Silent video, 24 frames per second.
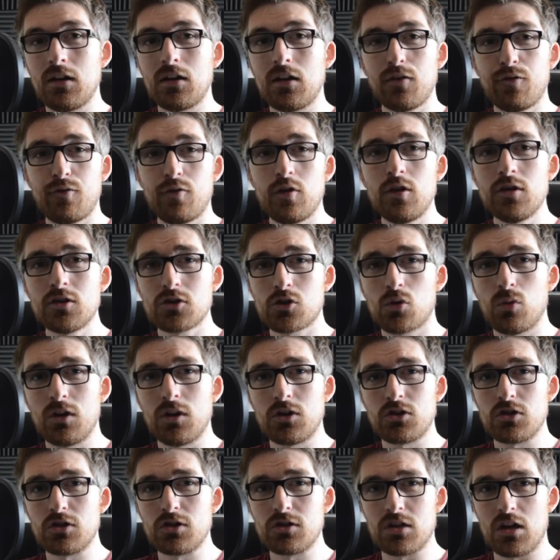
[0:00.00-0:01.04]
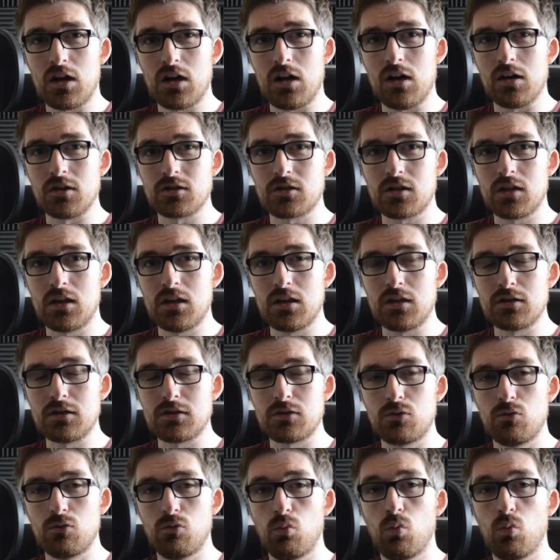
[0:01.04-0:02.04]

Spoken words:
Now the first question to ask is,